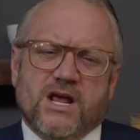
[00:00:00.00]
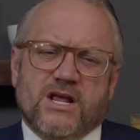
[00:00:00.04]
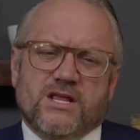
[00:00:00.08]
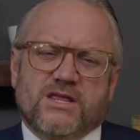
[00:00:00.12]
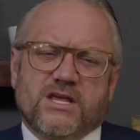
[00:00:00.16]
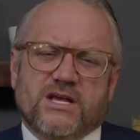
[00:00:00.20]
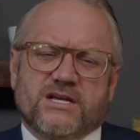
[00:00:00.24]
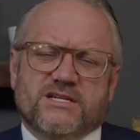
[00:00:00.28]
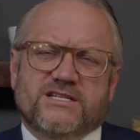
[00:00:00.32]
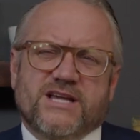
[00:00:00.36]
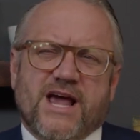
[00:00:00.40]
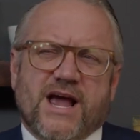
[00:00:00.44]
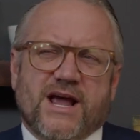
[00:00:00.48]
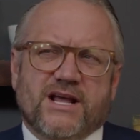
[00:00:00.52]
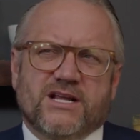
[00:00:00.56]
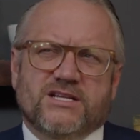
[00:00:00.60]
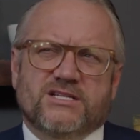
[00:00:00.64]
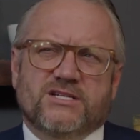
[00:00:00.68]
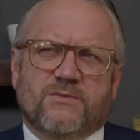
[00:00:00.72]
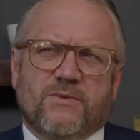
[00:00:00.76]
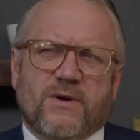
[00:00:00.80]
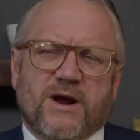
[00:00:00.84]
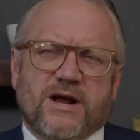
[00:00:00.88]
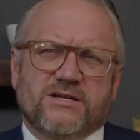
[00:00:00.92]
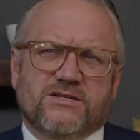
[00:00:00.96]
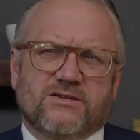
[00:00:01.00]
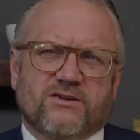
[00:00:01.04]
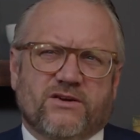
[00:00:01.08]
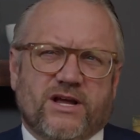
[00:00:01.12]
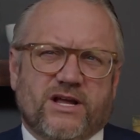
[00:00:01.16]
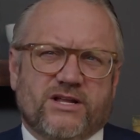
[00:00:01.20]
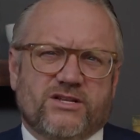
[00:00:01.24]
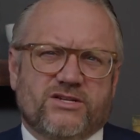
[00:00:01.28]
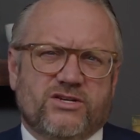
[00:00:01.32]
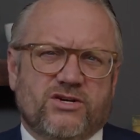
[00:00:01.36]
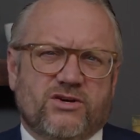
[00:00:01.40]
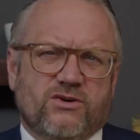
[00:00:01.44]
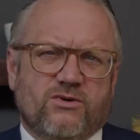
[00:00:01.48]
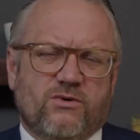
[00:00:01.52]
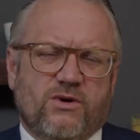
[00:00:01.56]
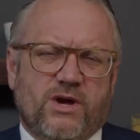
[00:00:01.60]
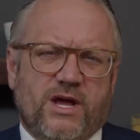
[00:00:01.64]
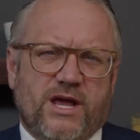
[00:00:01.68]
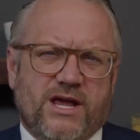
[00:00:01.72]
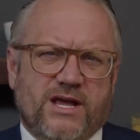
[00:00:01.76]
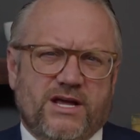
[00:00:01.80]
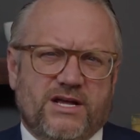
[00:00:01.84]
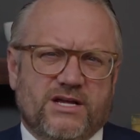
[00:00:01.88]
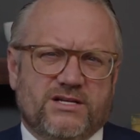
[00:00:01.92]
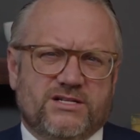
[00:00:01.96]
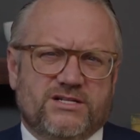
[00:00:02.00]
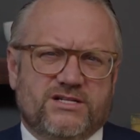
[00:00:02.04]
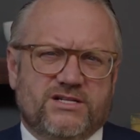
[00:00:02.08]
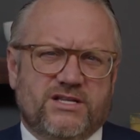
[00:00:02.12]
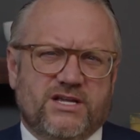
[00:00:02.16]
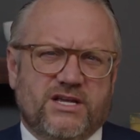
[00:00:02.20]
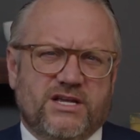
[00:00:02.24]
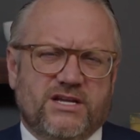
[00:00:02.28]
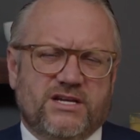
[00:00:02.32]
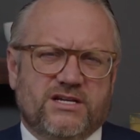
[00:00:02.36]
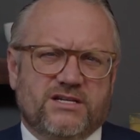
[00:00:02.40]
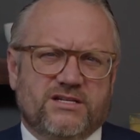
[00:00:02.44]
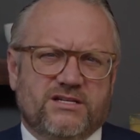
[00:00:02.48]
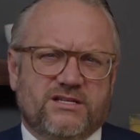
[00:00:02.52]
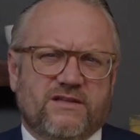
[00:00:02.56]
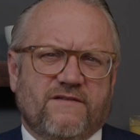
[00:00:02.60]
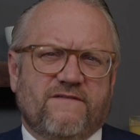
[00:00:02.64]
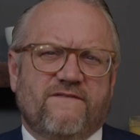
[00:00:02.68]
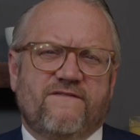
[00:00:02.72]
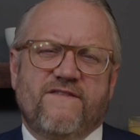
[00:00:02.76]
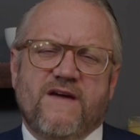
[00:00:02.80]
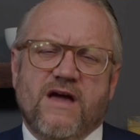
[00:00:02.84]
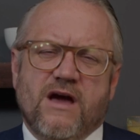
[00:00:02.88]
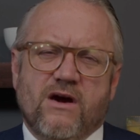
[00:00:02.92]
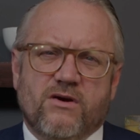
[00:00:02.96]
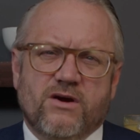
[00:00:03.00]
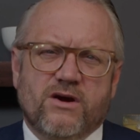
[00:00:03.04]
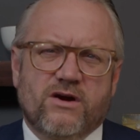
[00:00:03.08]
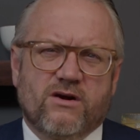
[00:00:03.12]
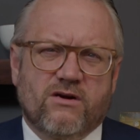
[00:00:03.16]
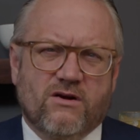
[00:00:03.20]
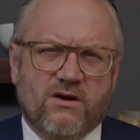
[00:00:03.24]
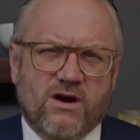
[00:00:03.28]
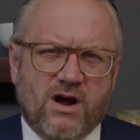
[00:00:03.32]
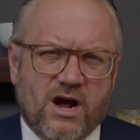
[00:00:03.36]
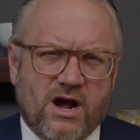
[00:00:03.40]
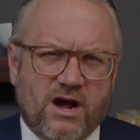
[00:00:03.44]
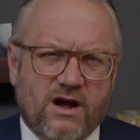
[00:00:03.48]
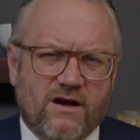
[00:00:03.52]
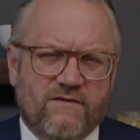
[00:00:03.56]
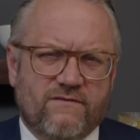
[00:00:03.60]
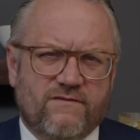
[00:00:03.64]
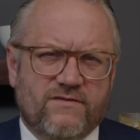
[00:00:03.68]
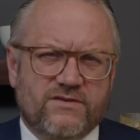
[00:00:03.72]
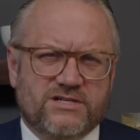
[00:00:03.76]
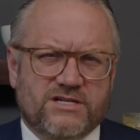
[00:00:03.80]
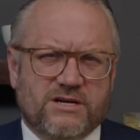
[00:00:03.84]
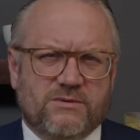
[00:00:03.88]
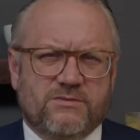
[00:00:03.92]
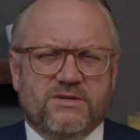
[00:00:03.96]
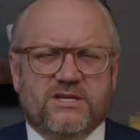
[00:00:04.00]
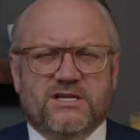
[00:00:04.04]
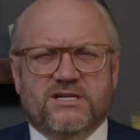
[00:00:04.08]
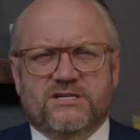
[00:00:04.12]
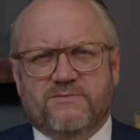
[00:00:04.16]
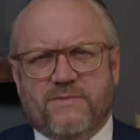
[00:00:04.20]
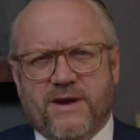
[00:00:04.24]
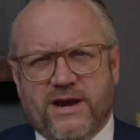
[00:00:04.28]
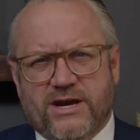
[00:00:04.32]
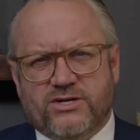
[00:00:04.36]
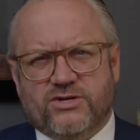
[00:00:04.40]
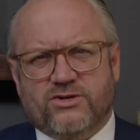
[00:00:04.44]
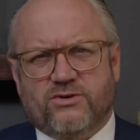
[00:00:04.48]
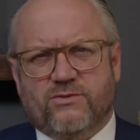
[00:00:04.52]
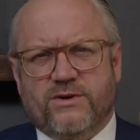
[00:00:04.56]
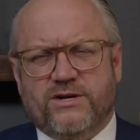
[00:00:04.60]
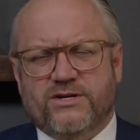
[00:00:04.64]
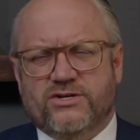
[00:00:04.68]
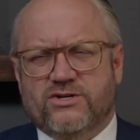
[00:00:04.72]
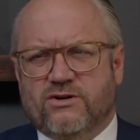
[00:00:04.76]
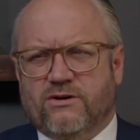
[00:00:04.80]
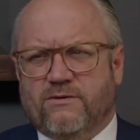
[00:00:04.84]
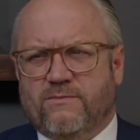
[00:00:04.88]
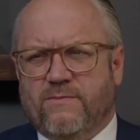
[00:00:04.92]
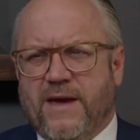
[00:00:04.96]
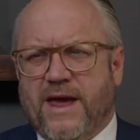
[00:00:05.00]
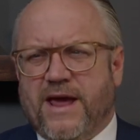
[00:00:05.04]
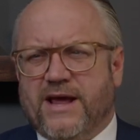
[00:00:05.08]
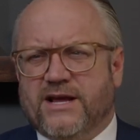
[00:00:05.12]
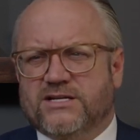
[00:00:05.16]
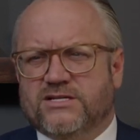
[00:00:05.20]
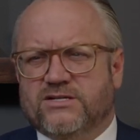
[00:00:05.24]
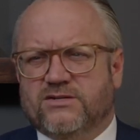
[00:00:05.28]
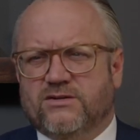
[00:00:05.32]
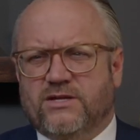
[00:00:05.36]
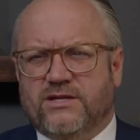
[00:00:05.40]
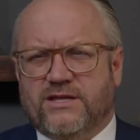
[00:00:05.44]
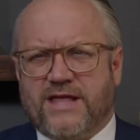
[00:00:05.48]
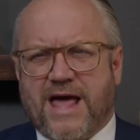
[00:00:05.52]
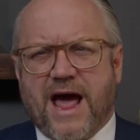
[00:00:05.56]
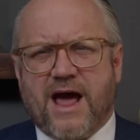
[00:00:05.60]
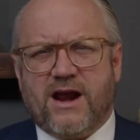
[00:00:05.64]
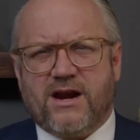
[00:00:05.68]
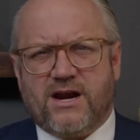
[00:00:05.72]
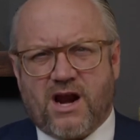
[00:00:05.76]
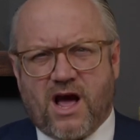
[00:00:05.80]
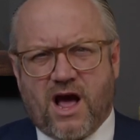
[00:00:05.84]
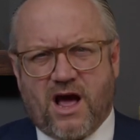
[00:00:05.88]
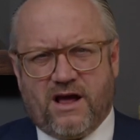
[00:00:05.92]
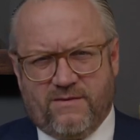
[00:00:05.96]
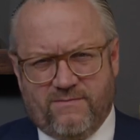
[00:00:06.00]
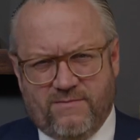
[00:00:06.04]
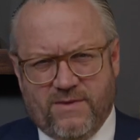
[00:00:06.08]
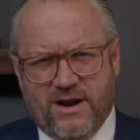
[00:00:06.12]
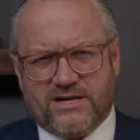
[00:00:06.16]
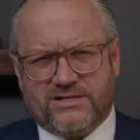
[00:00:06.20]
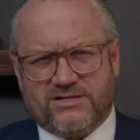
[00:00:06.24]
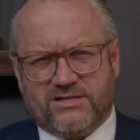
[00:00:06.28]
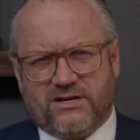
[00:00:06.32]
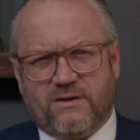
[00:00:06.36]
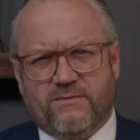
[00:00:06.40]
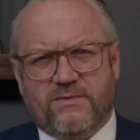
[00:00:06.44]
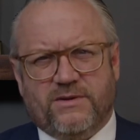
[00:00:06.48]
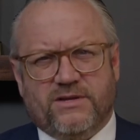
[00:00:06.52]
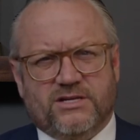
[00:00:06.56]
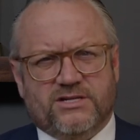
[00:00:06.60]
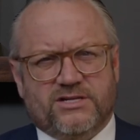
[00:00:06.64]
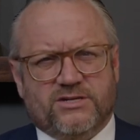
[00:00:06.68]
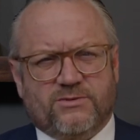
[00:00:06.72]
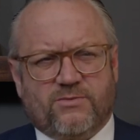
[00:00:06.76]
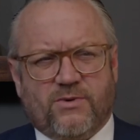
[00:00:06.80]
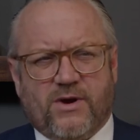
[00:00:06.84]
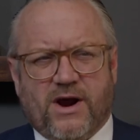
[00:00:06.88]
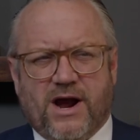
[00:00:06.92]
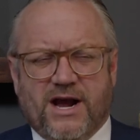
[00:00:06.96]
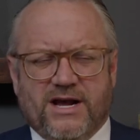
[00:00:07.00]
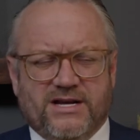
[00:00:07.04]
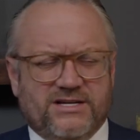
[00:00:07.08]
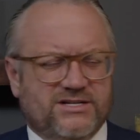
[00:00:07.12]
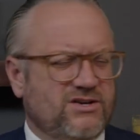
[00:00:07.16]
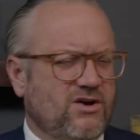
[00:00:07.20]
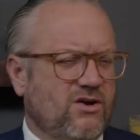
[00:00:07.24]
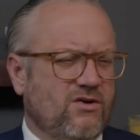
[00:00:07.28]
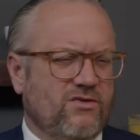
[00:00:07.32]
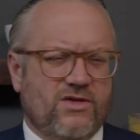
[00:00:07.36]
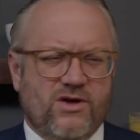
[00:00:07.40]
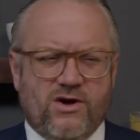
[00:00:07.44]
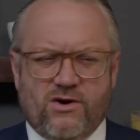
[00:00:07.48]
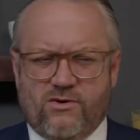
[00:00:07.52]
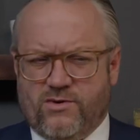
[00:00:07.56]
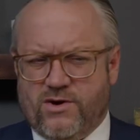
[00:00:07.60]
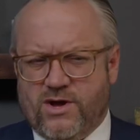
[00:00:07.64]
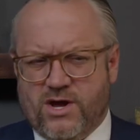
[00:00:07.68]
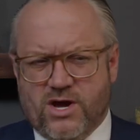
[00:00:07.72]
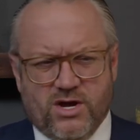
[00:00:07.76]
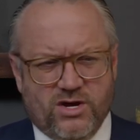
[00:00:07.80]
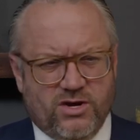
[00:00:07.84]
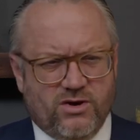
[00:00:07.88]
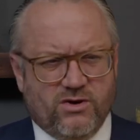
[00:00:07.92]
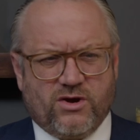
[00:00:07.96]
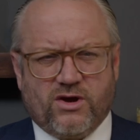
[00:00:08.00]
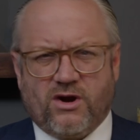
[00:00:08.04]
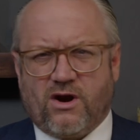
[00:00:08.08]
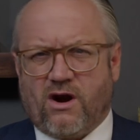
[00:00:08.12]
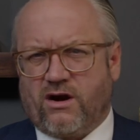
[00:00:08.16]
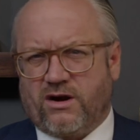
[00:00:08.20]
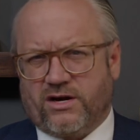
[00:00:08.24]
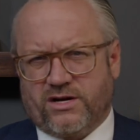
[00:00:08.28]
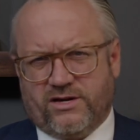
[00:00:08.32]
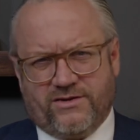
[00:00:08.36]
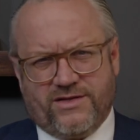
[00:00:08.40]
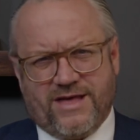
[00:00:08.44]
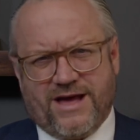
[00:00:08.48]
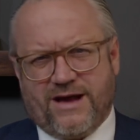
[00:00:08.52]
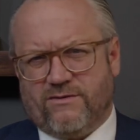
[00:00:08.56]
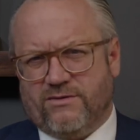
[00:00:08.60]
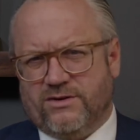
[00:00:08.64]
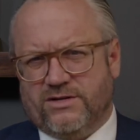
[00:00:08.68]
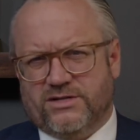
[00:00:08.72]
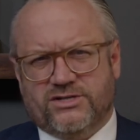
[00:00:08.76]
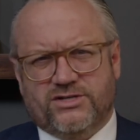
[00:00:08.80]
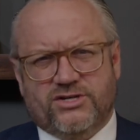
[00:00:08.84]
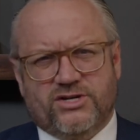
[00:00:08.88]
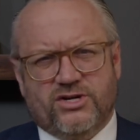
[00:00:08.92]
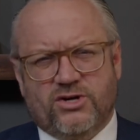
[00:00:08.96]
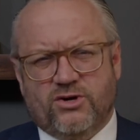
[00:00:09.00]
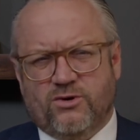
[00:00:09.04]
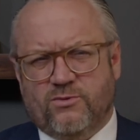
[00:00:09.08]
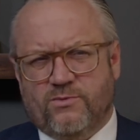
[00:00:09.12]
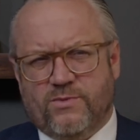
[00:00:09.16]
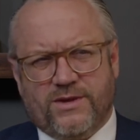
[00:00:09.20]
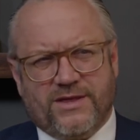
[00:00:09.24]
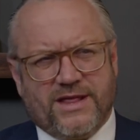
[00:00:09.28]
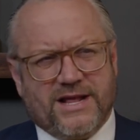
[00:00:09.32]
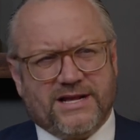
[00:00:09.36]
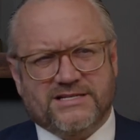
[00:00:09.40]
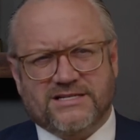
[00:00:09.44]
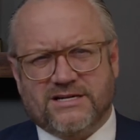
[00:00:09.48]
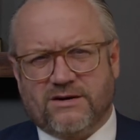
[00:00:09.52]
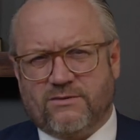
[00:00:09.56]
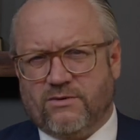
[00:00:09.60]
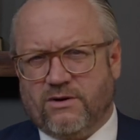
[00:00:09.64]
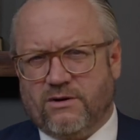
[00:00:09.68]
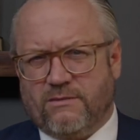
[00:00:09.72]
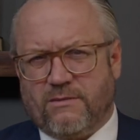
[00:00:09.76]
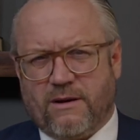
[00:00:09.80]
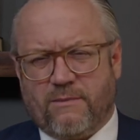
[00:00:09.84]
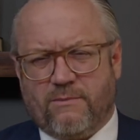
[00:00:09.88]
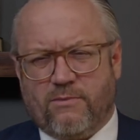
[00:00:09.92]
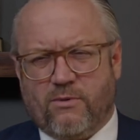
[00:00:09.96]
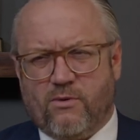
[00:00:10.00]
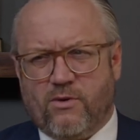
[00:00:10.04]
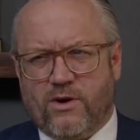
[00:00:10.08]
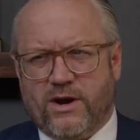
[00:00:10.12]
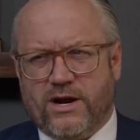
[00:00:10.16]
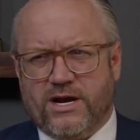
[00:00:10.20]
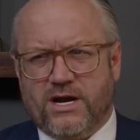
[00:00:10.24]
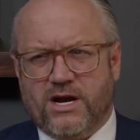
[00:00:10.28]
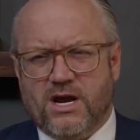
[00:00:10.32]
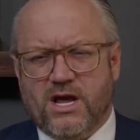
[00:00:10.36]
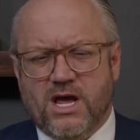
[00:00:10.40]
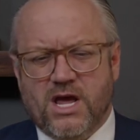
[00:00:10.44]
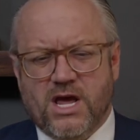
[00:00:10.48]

The second surprise I'll get to is the, the failure of some of these major regional banks, that not necessarily being the surprise, although you could argue that was too, but that's not really my point.